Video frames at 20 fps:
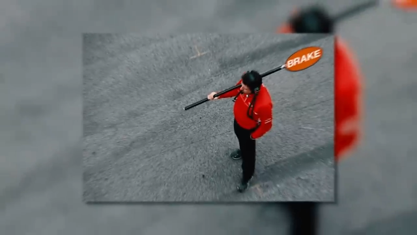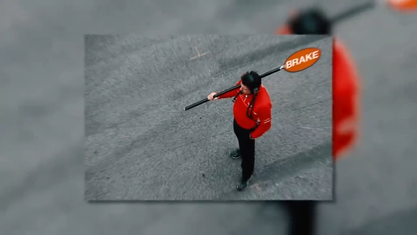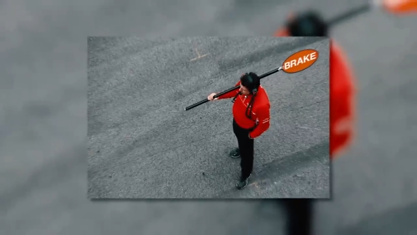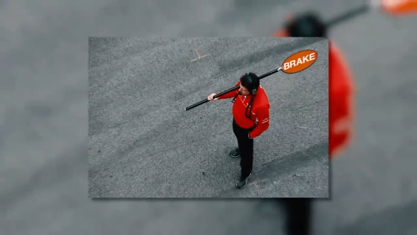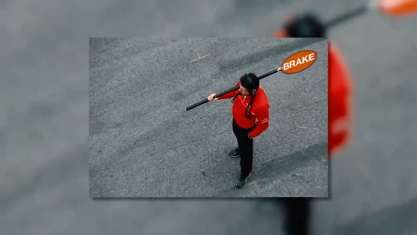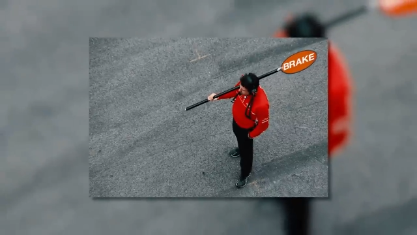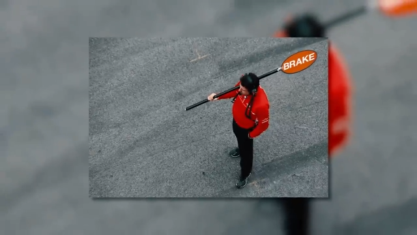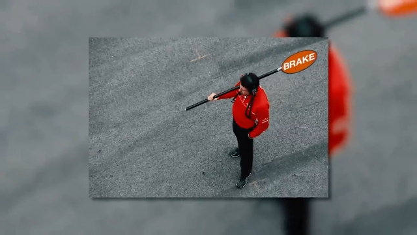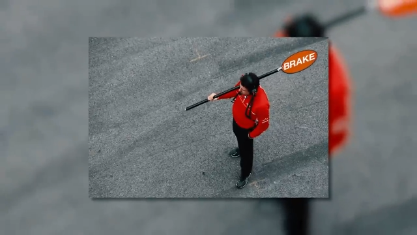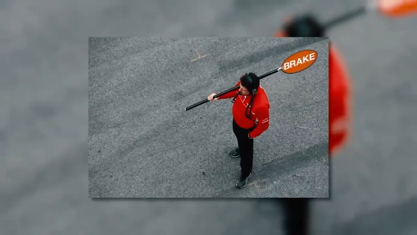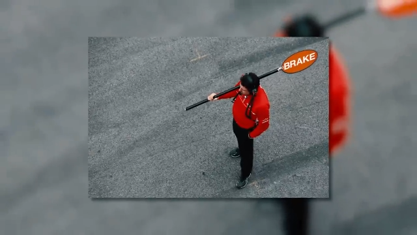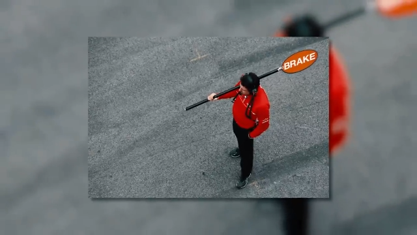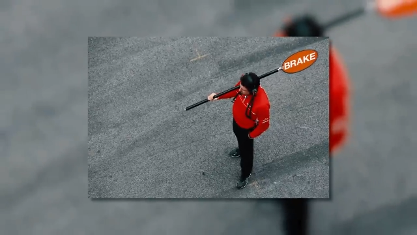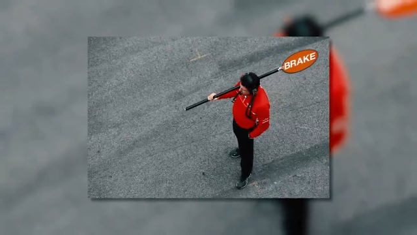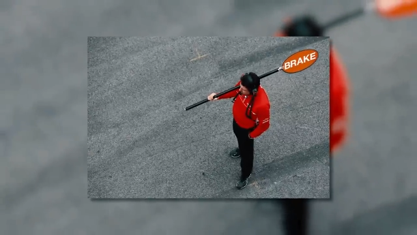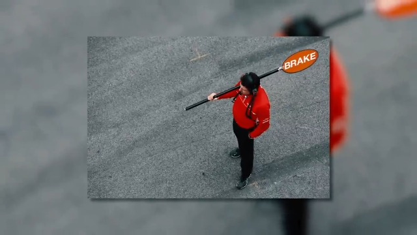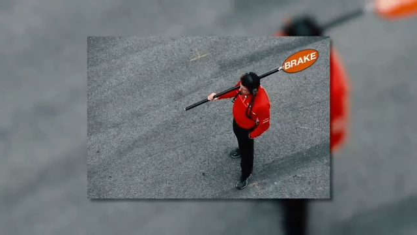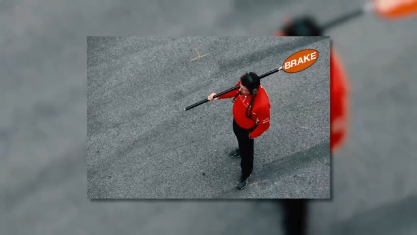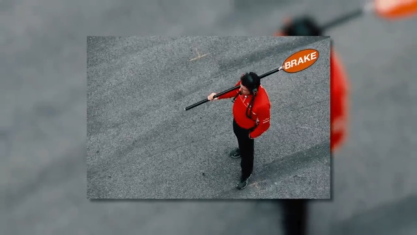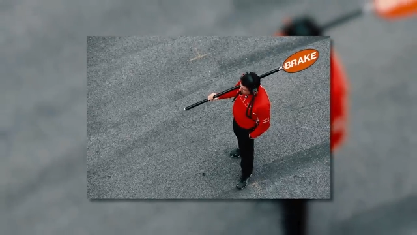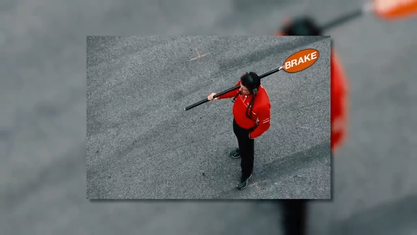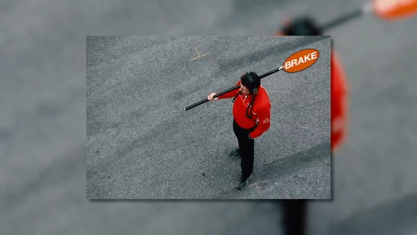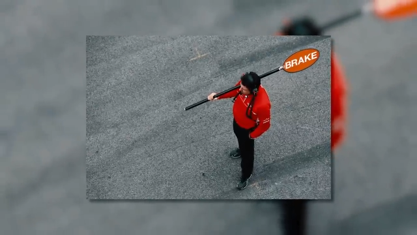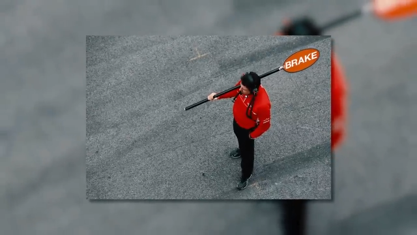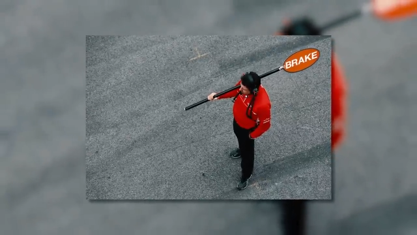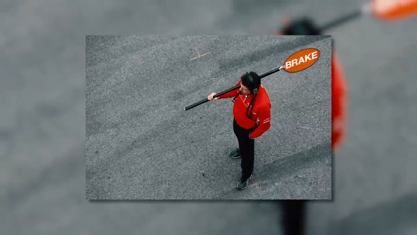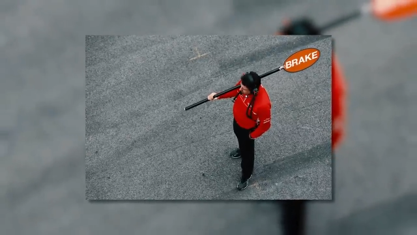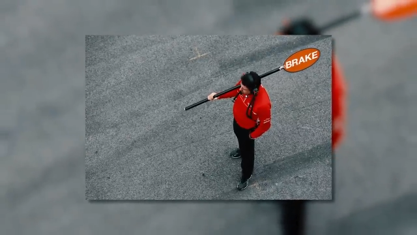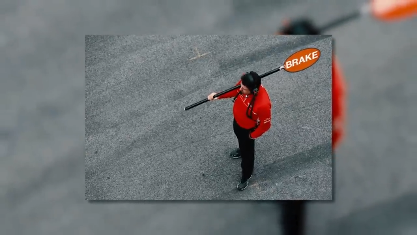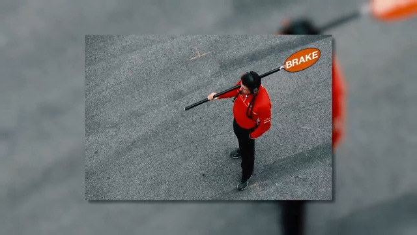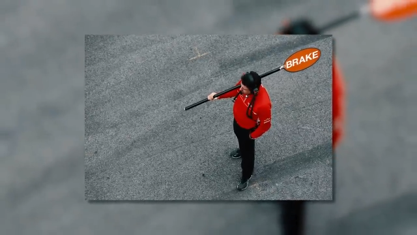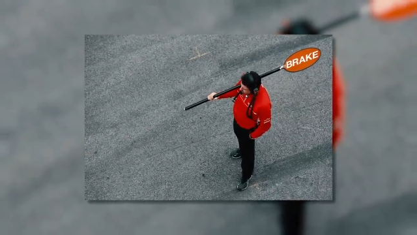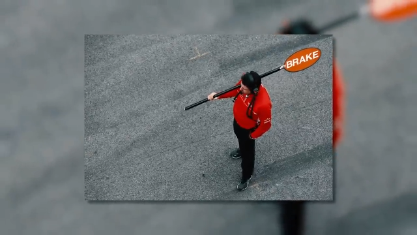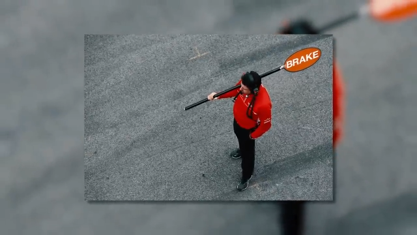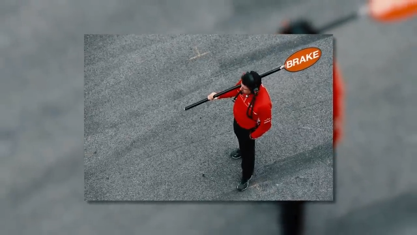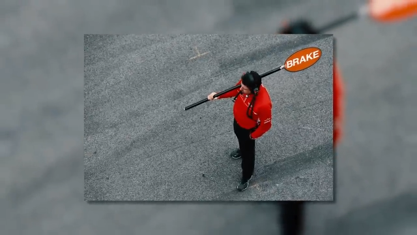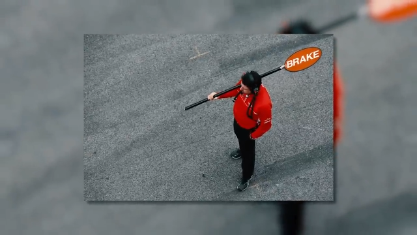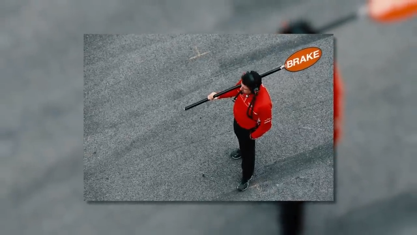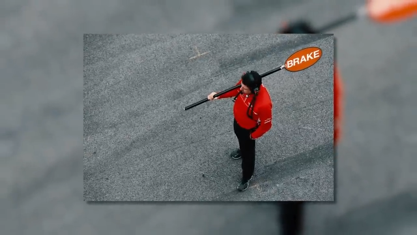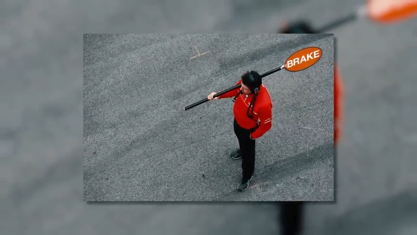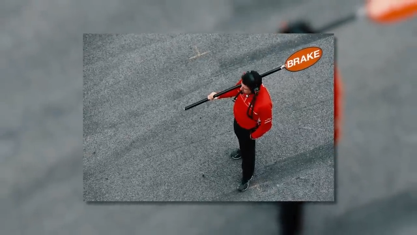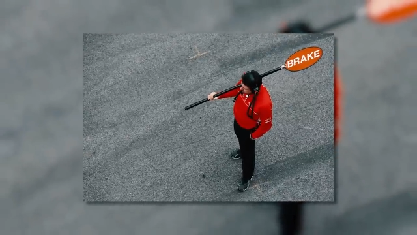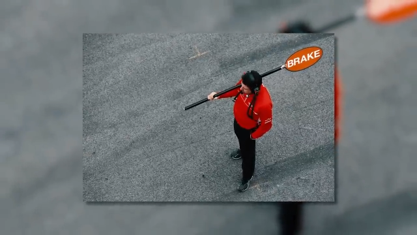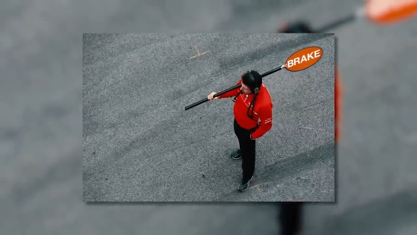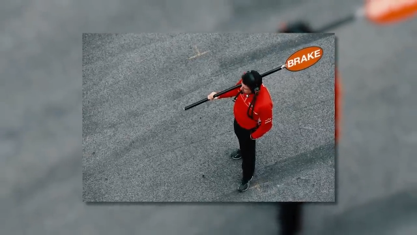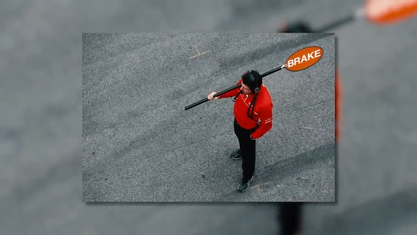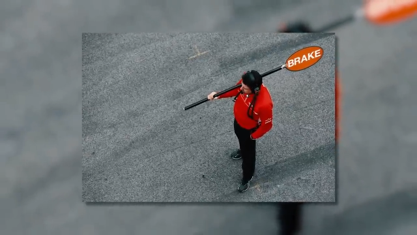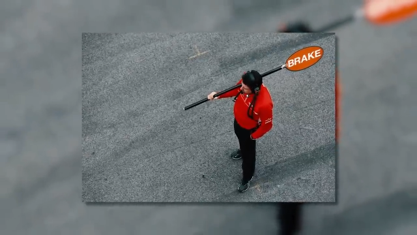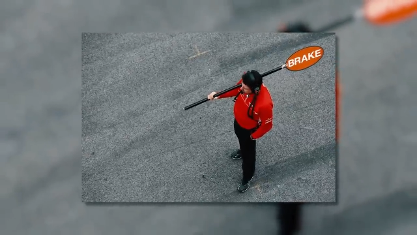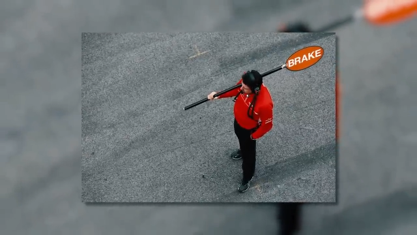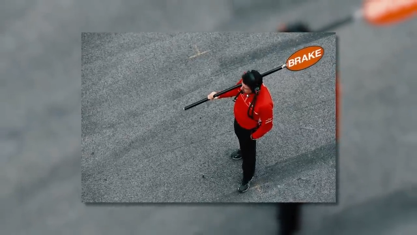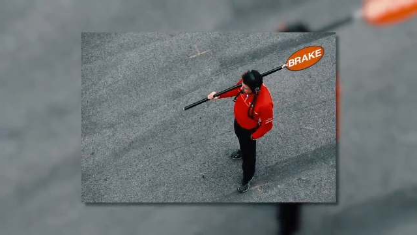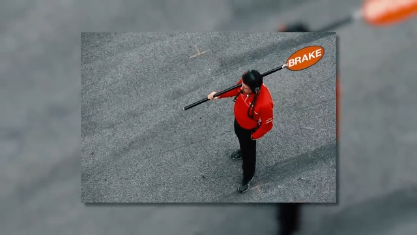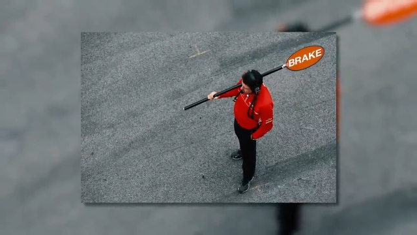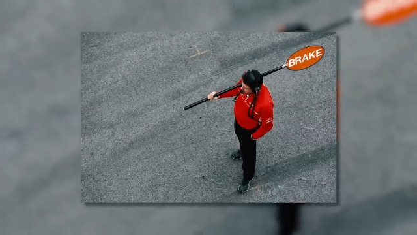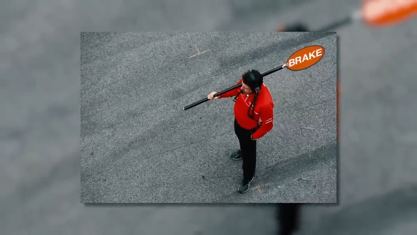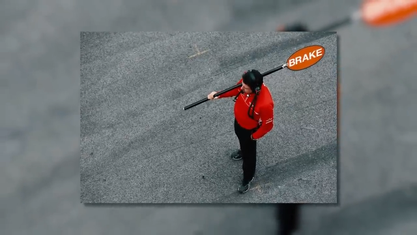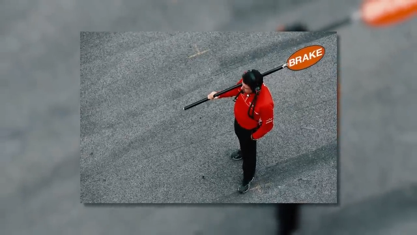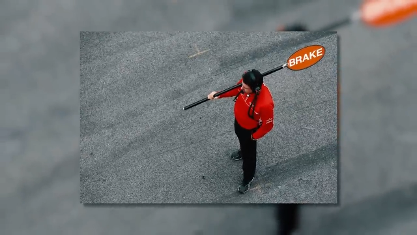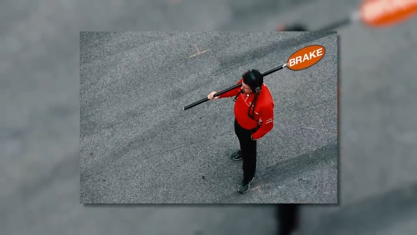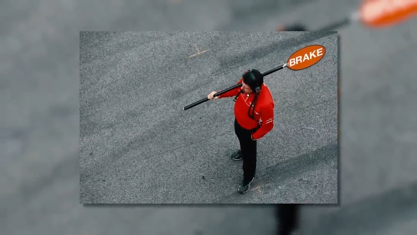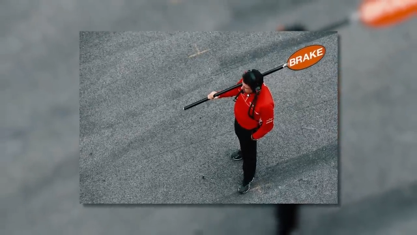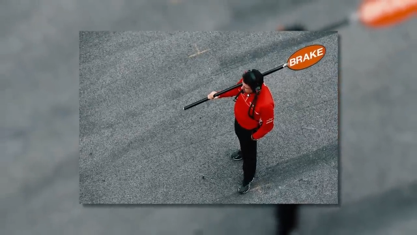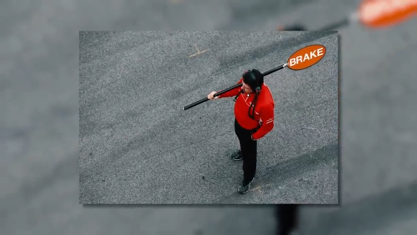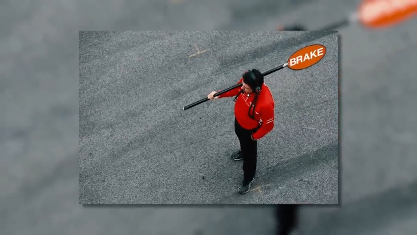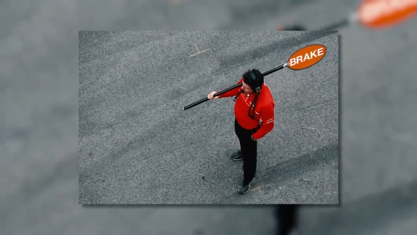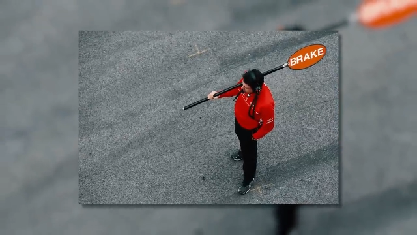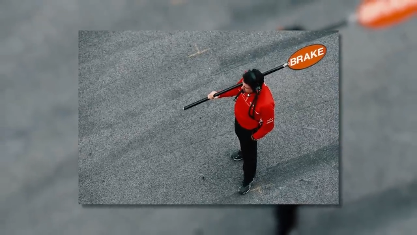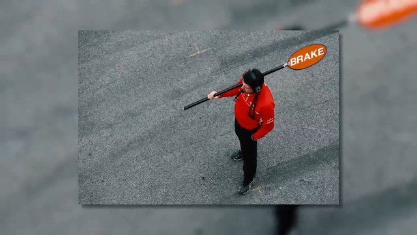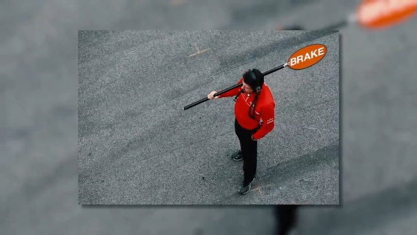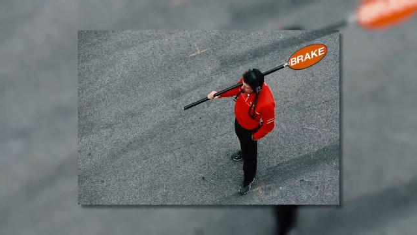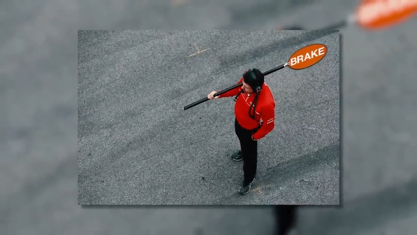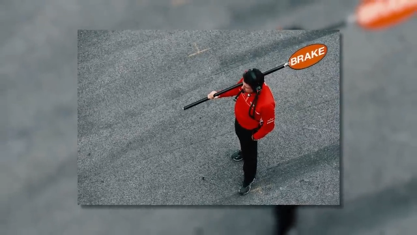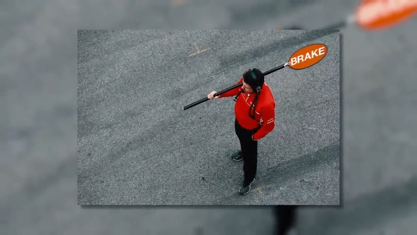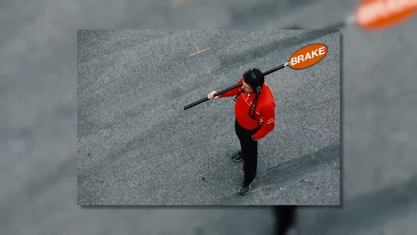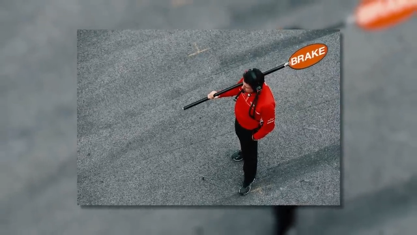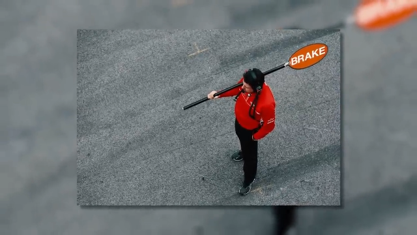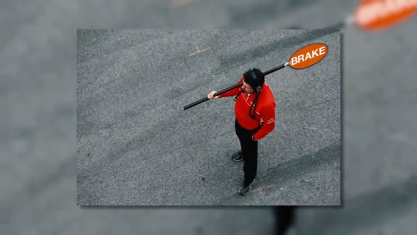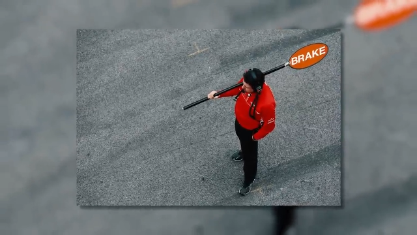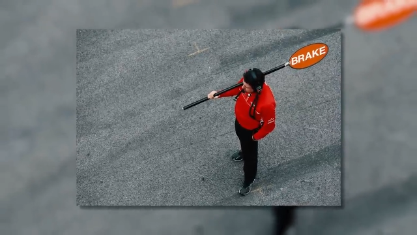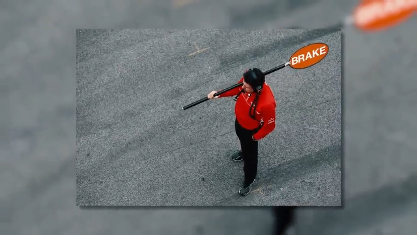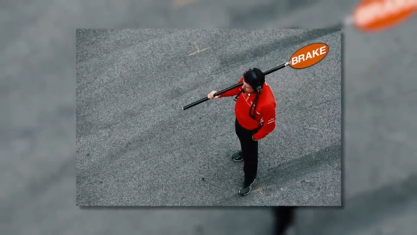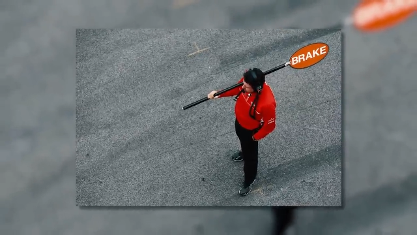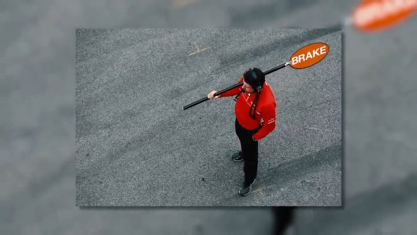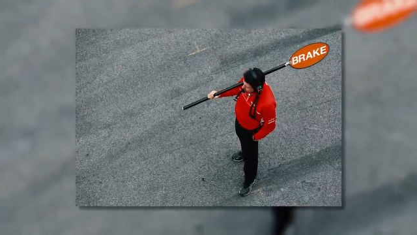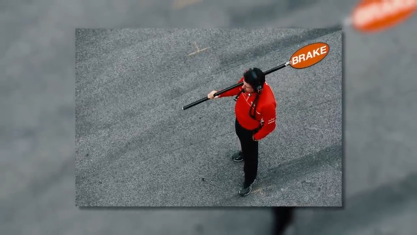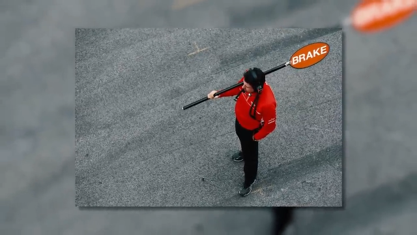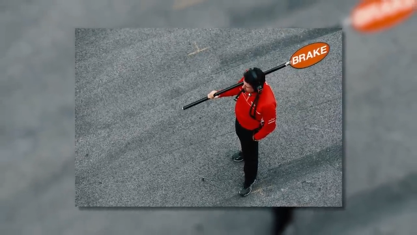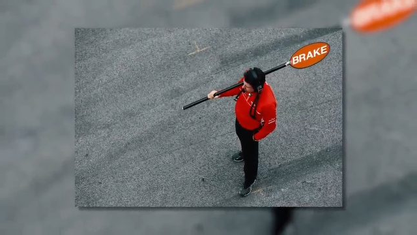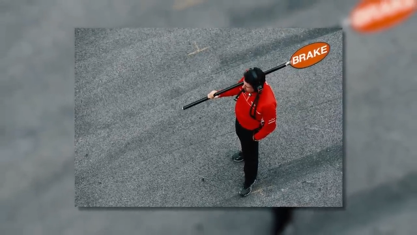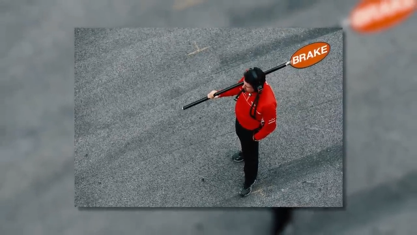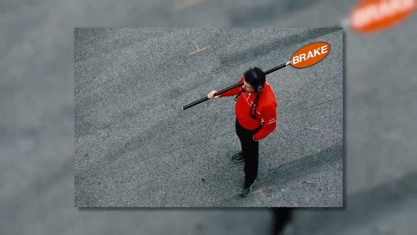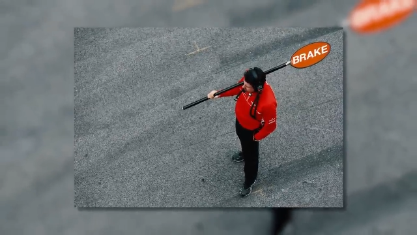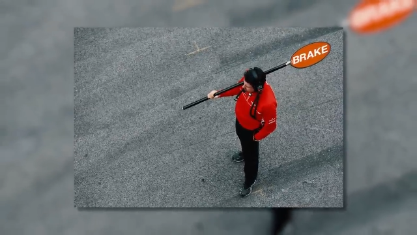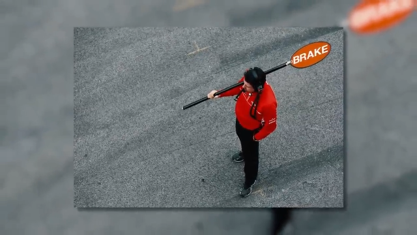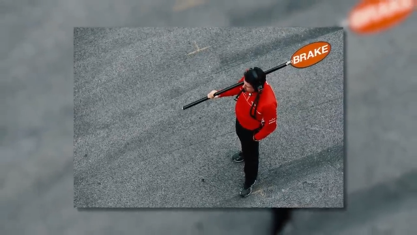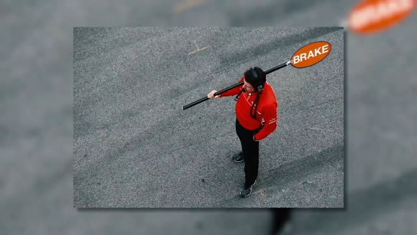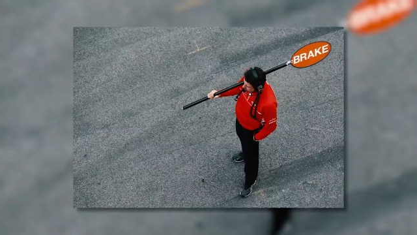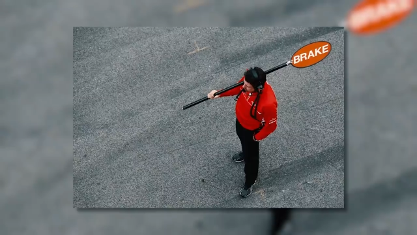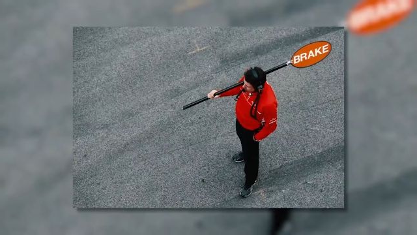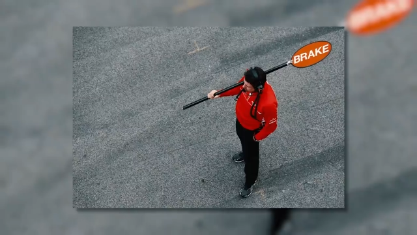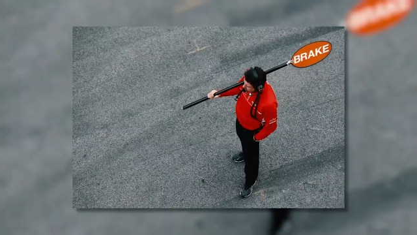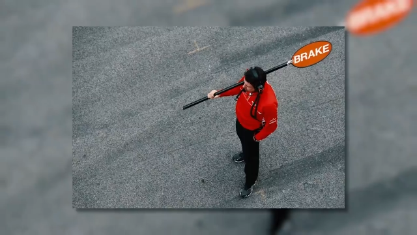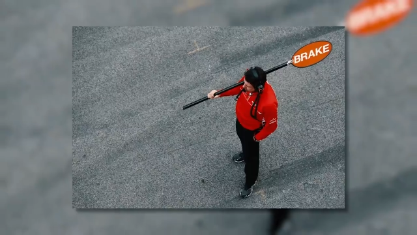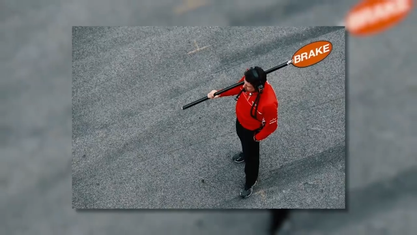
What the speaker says: Nobody's mouth can be seen.